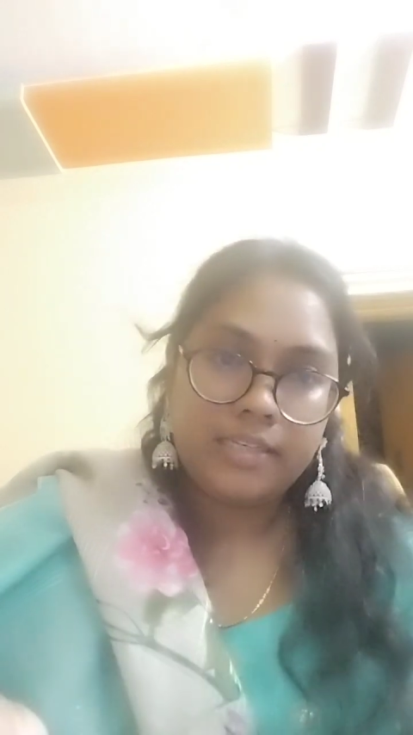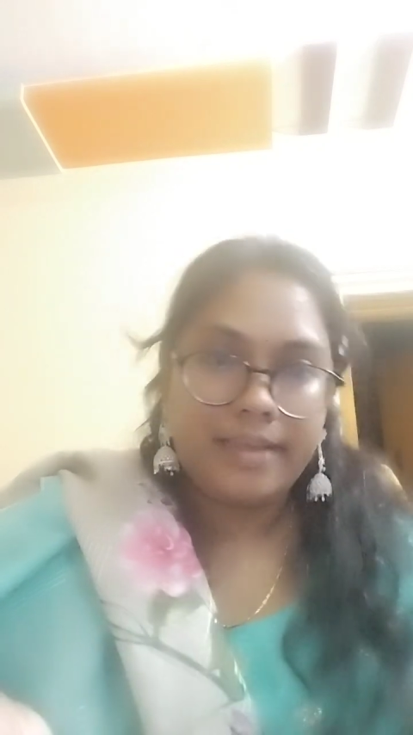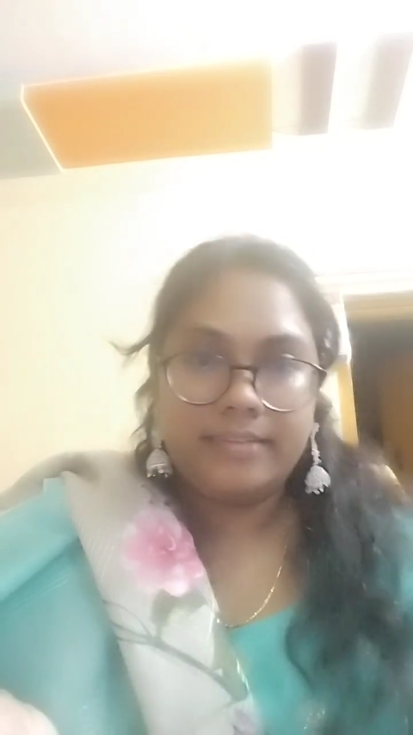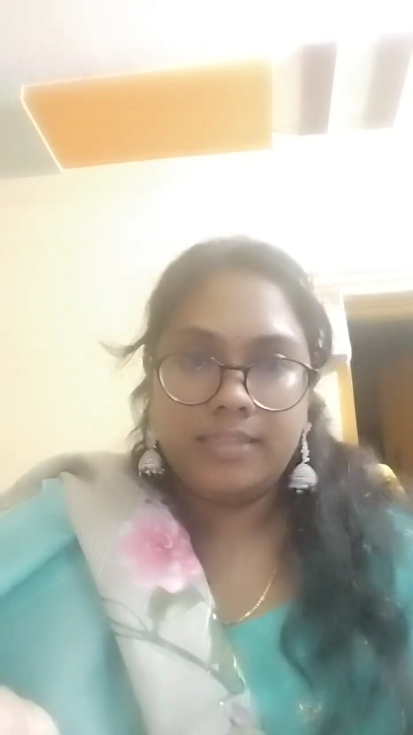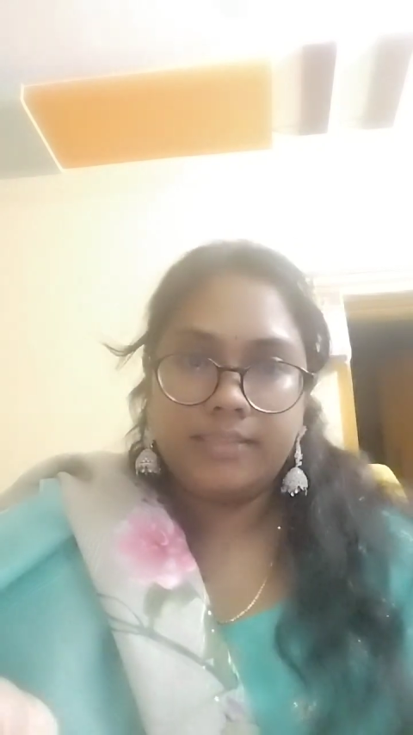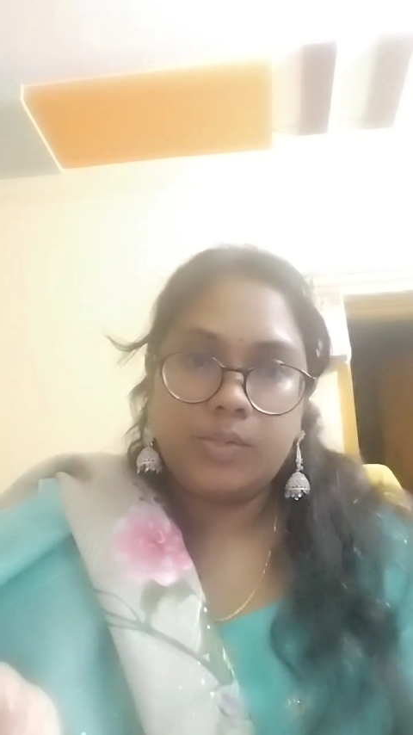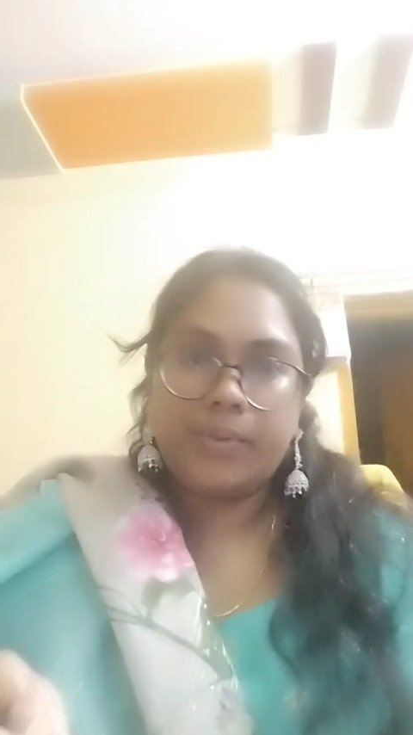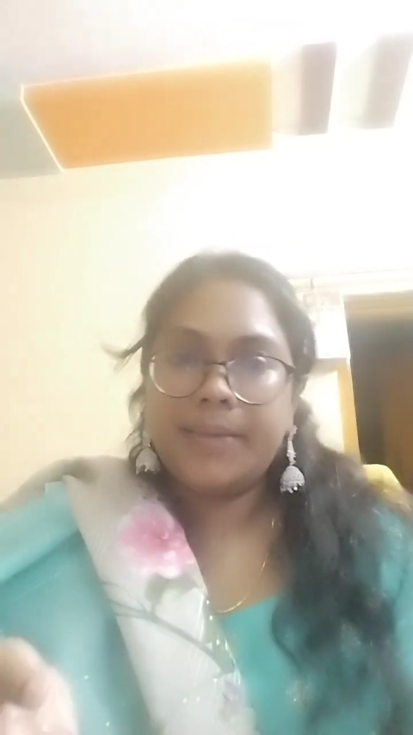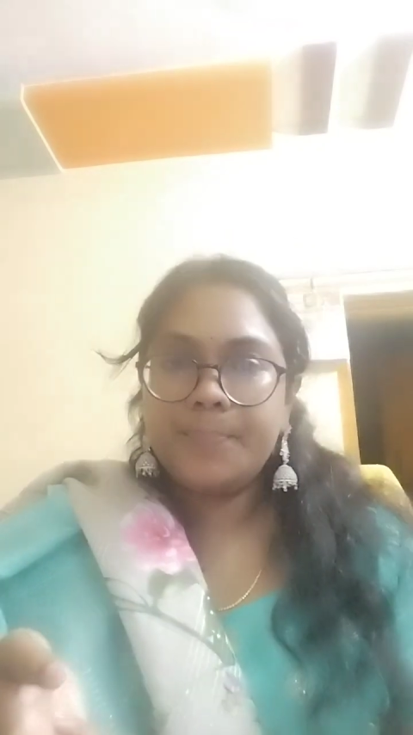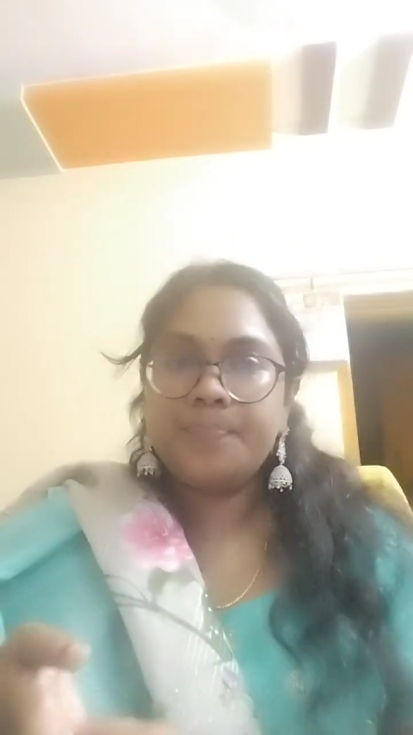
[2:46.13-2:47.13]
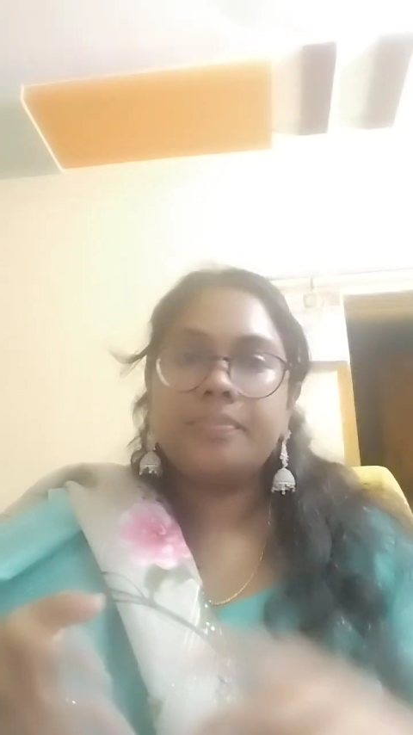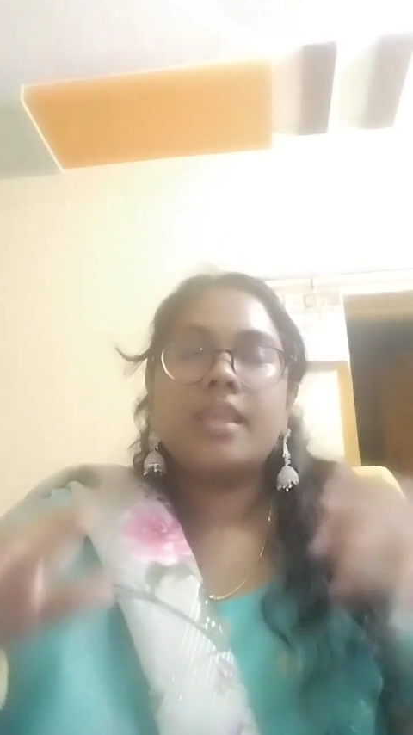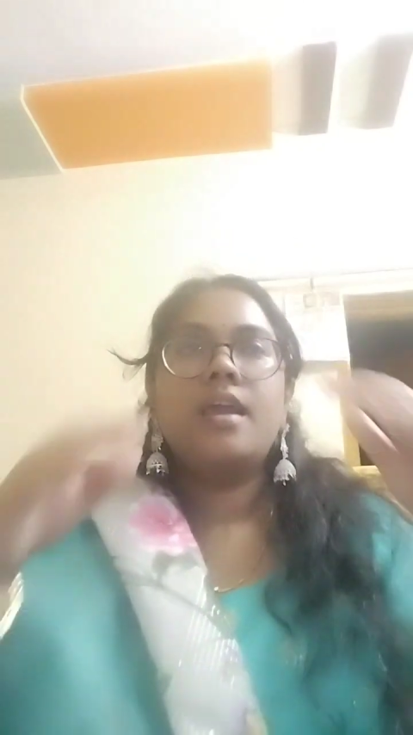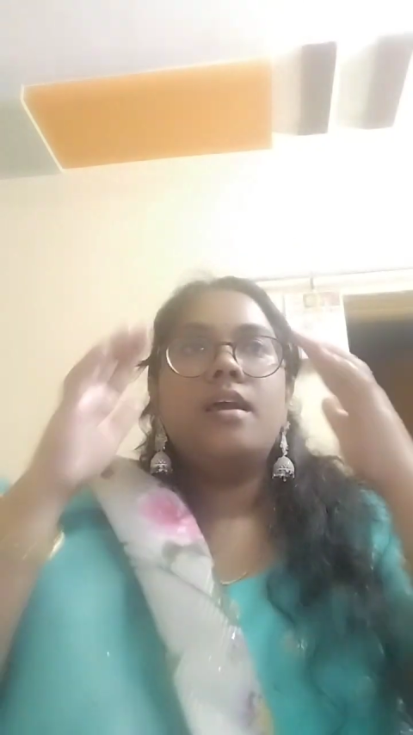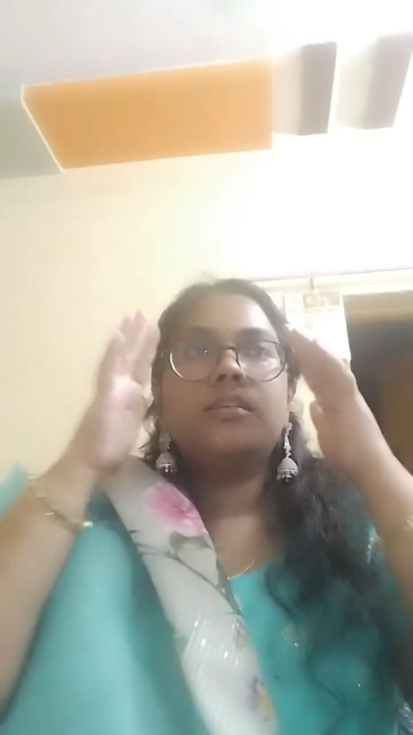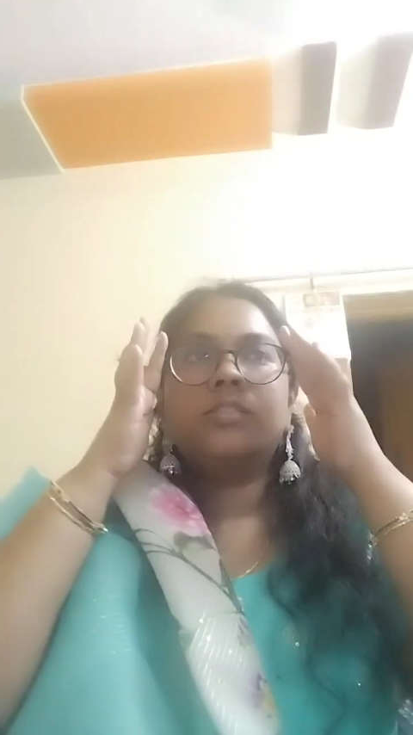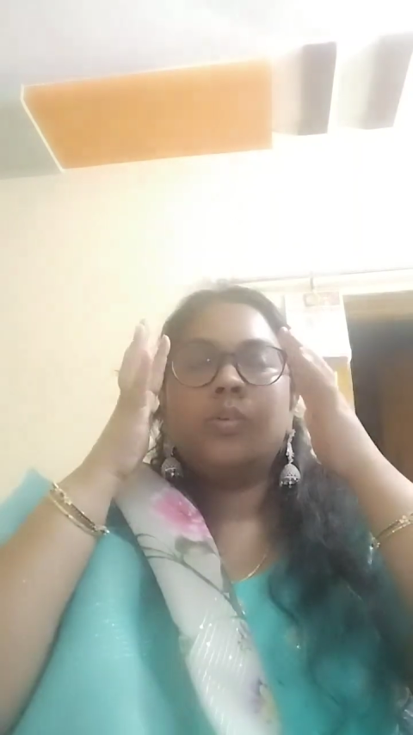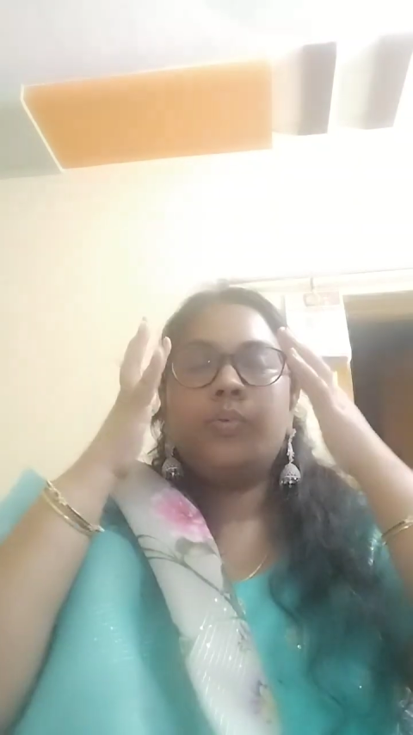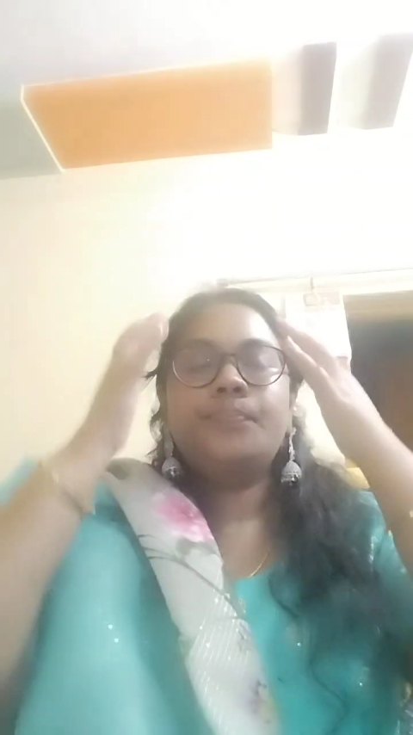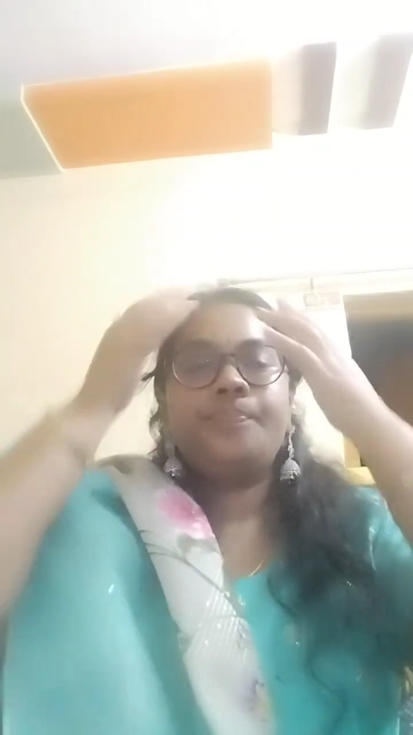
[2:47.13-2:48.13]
like that. Okay, so